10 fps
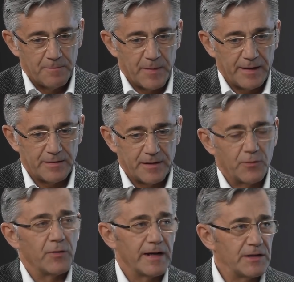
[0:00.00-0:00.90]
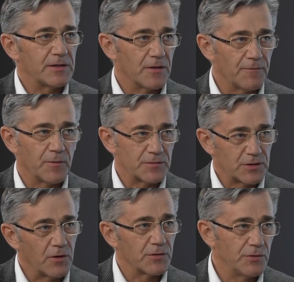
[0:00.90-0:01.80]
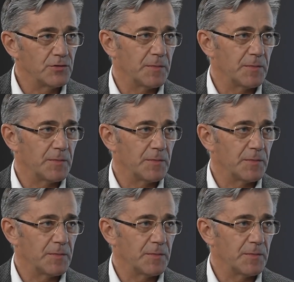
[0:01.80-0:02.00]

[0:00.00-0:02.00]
made the creation of what's called new